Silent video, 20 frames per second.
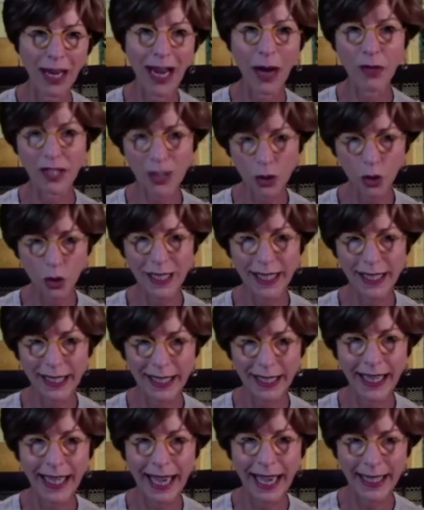And I was sort of
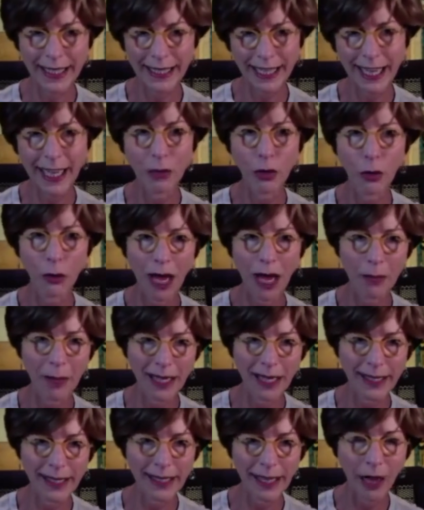sitting at a table by
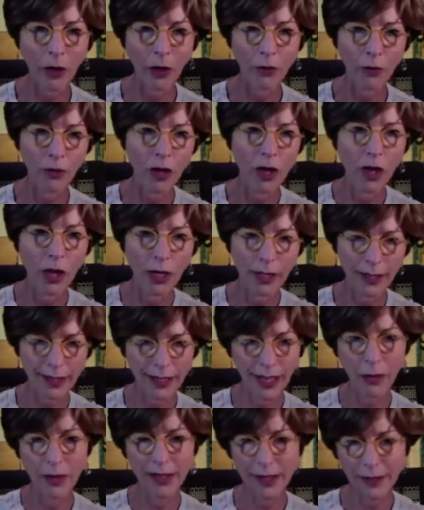myself
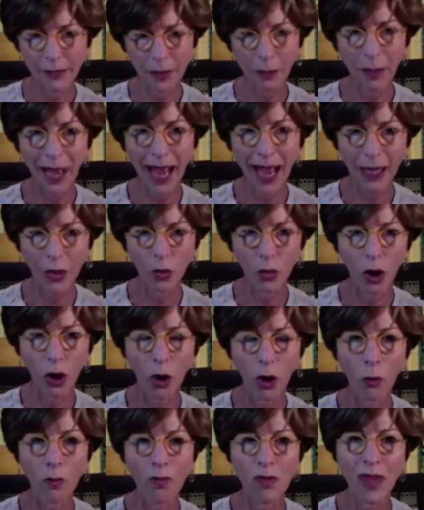because I was in the back
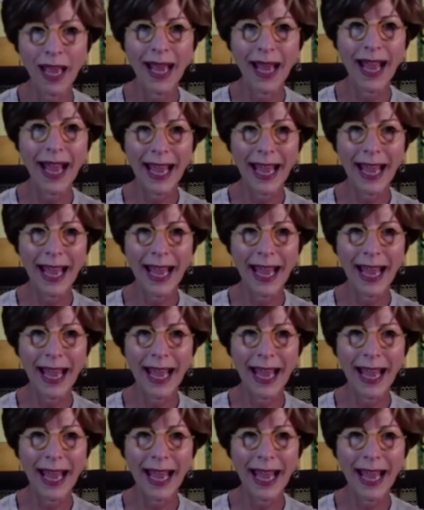row.